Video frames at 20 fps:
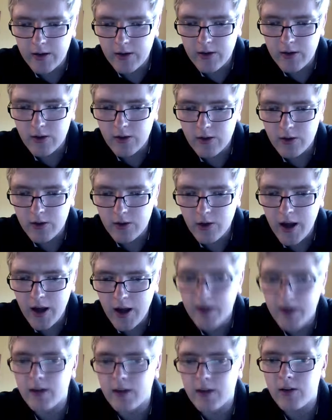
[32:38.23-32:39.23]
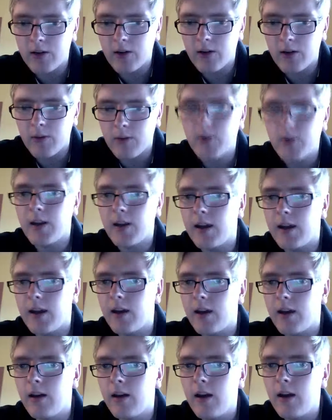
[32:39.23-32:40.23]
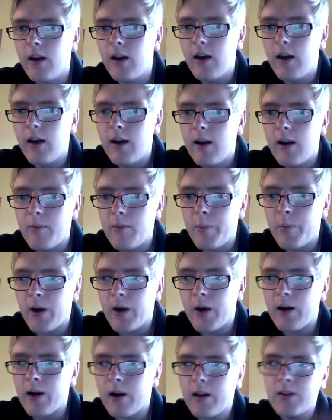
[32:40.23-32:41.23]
trying to communicate, but